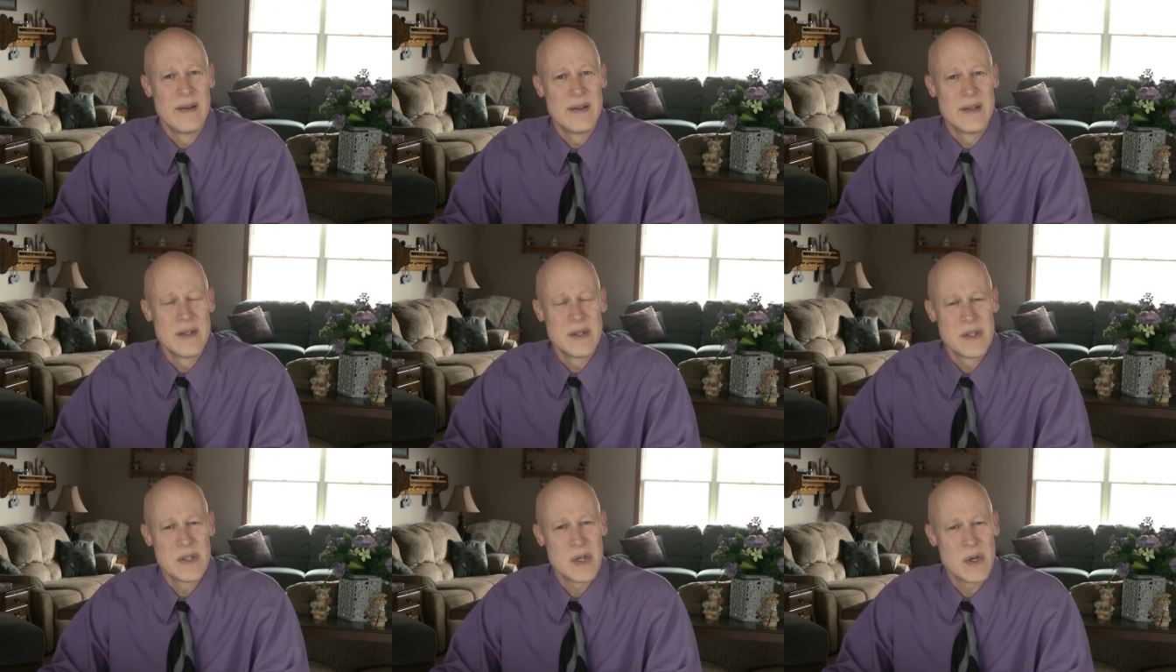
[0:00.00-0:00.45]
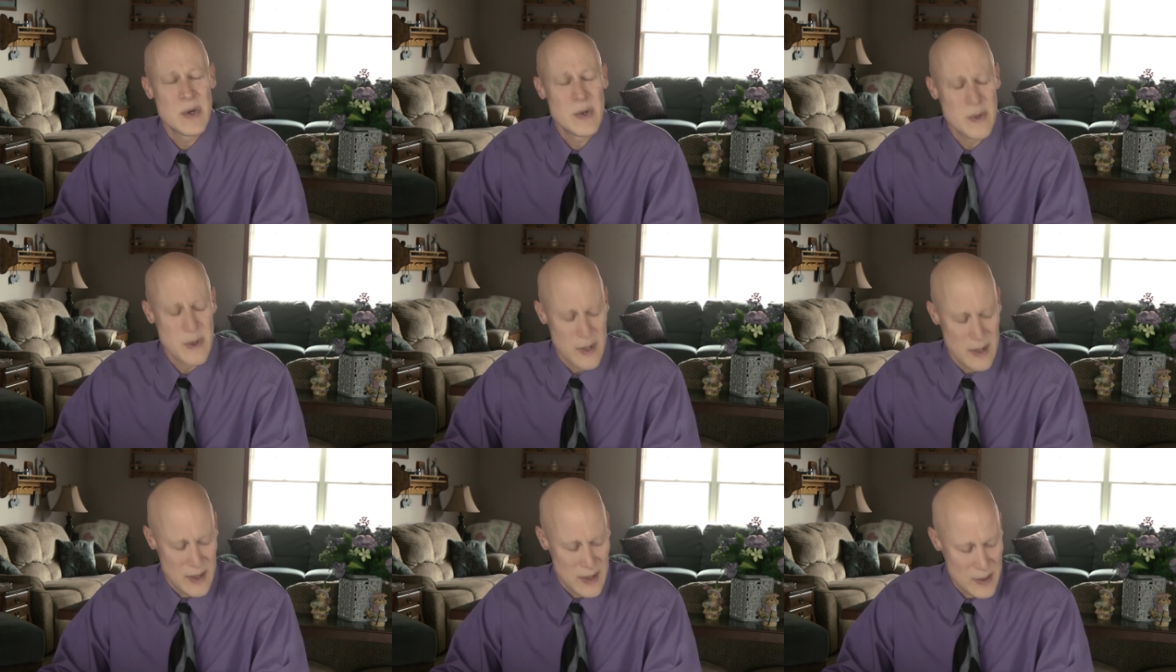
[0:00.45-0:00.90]

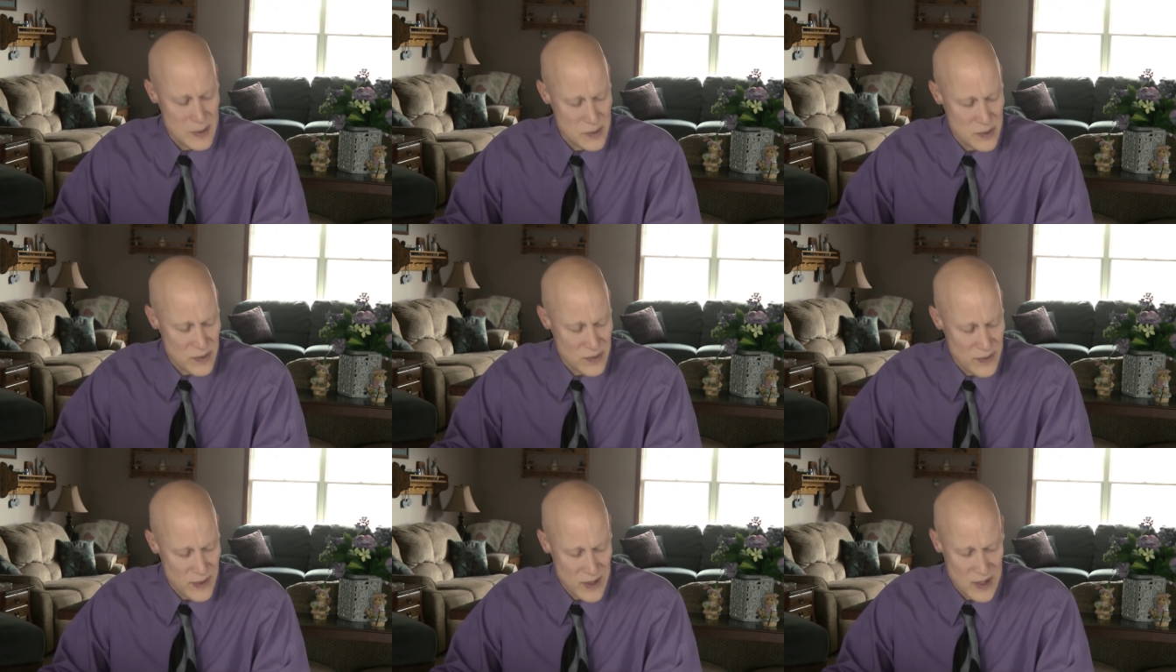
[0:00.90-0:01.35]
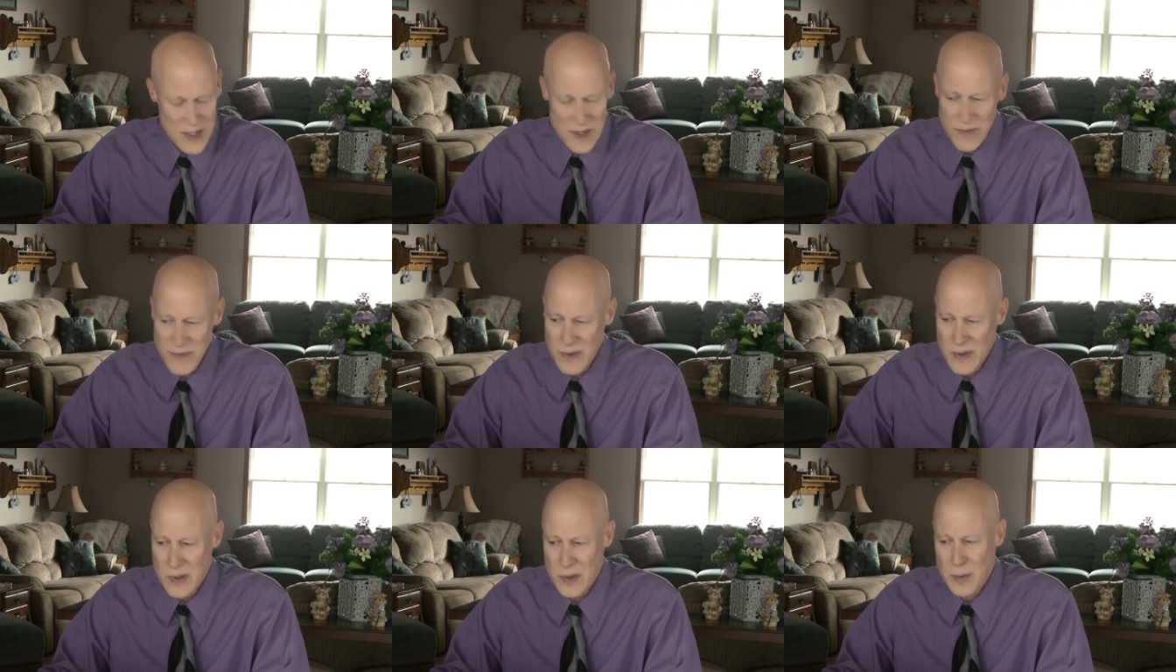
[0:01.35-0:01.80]
So this was very
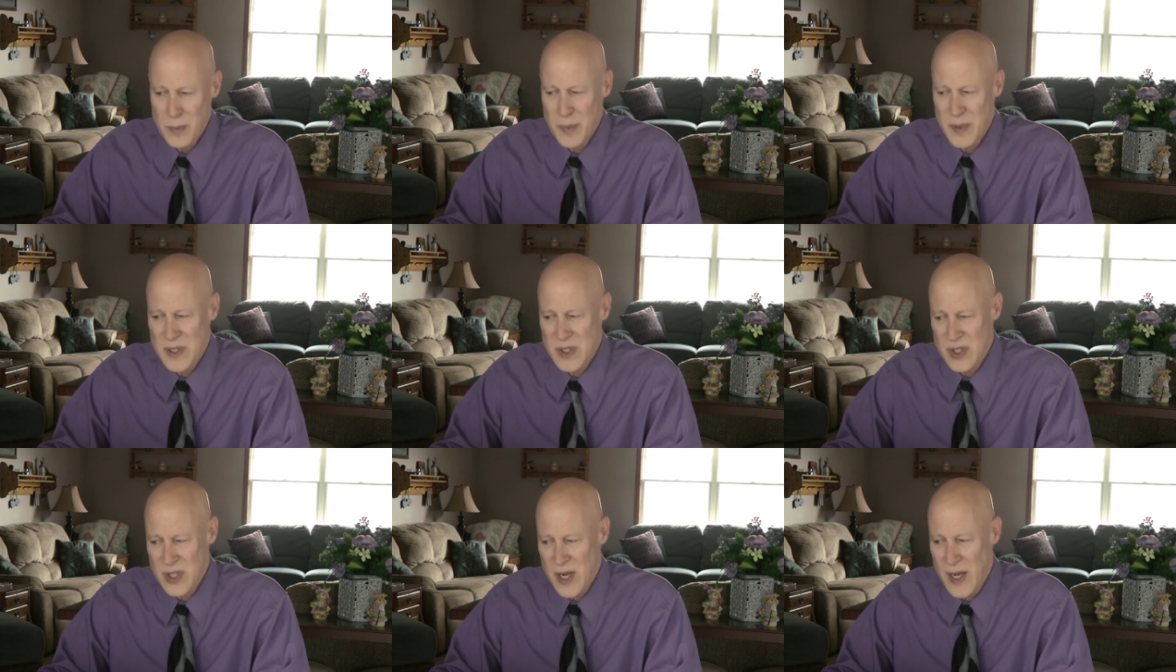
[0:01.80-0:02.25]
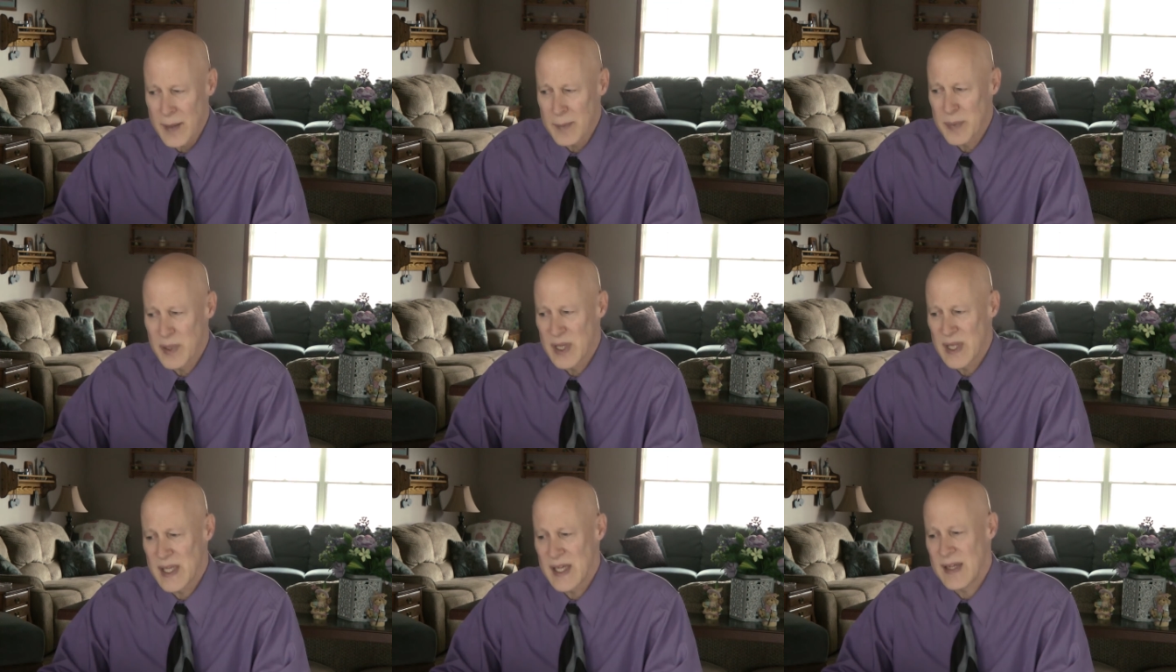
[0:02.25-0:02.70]
difficult. But John
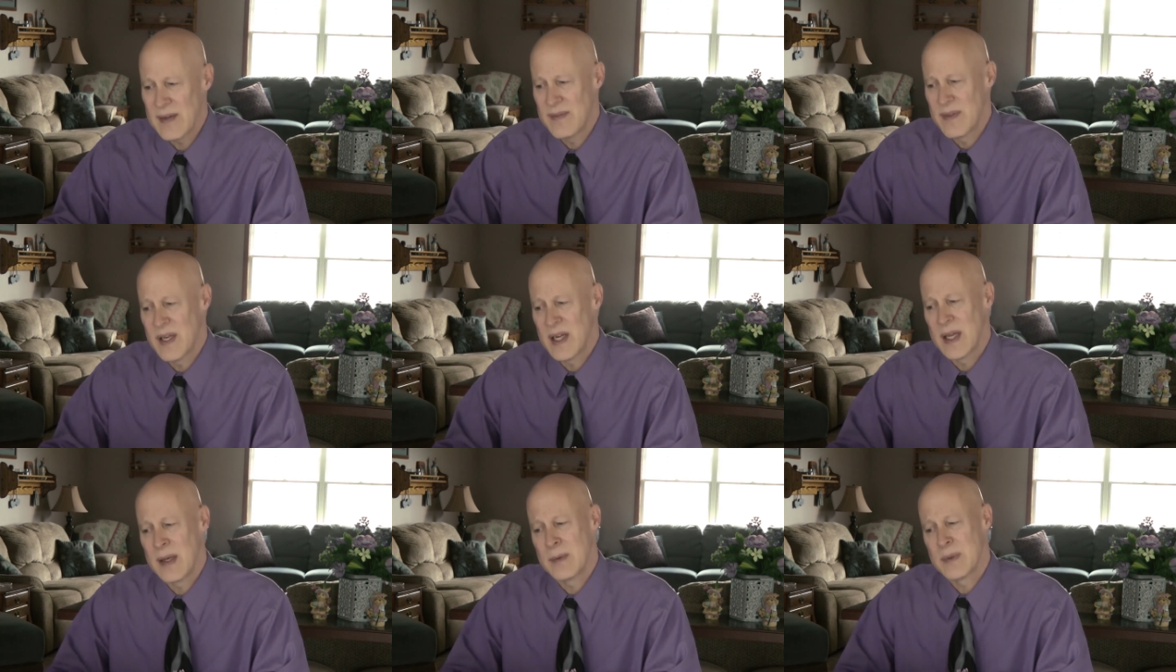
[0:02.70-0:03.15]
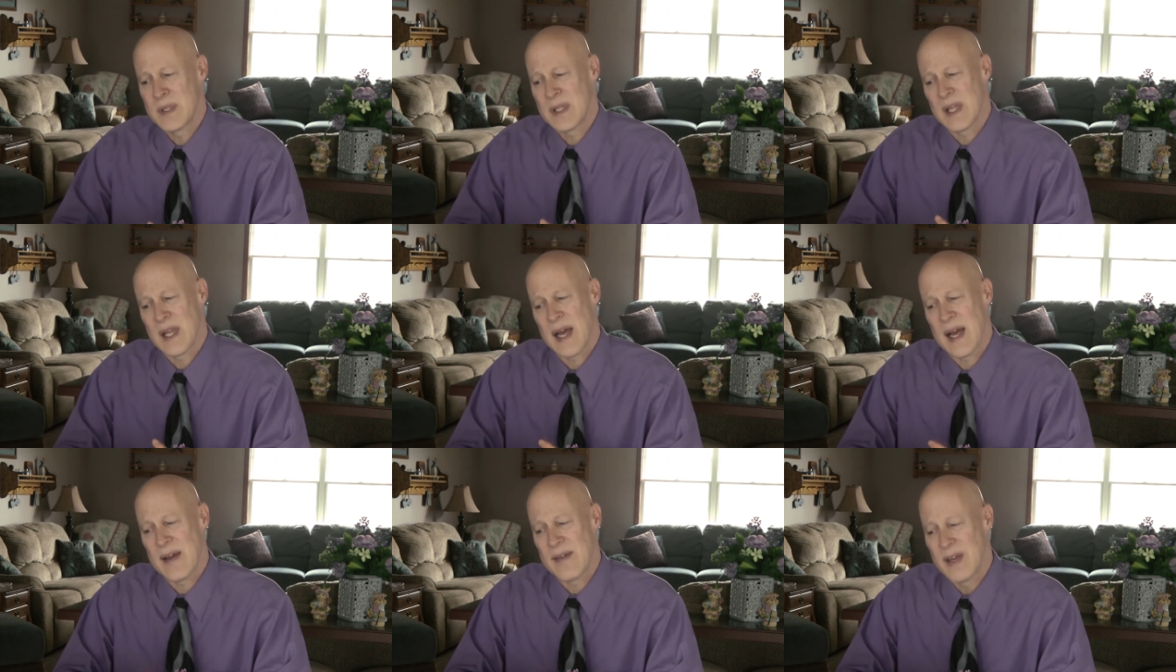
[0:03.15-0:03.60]
believed that he was
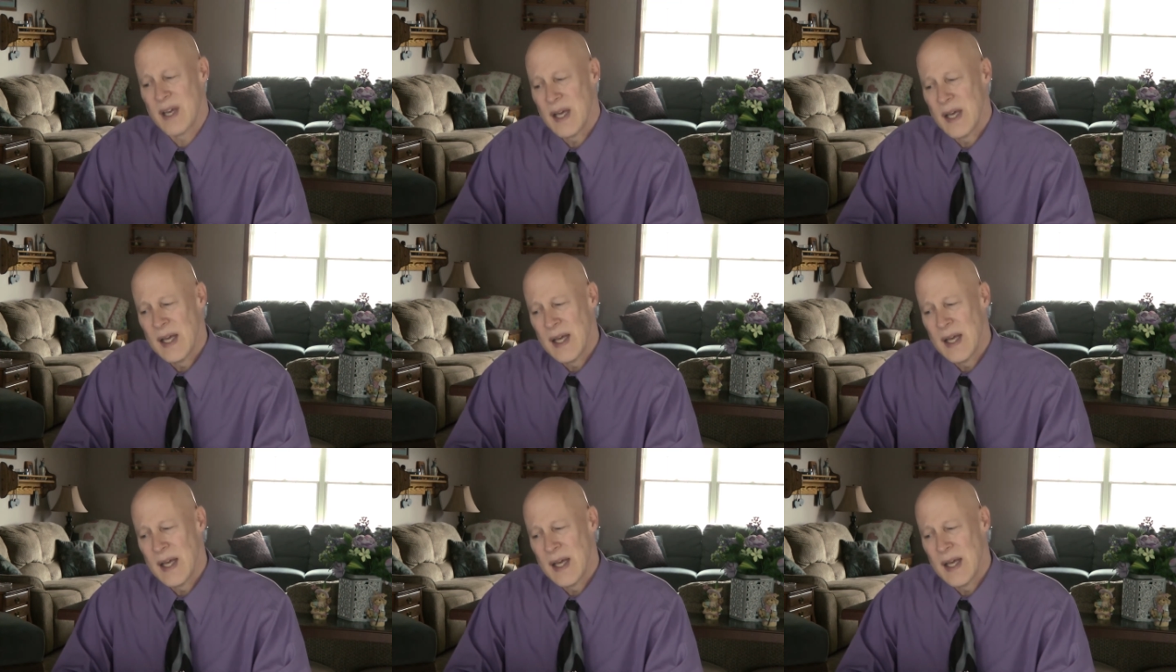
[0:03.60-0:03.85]
alive.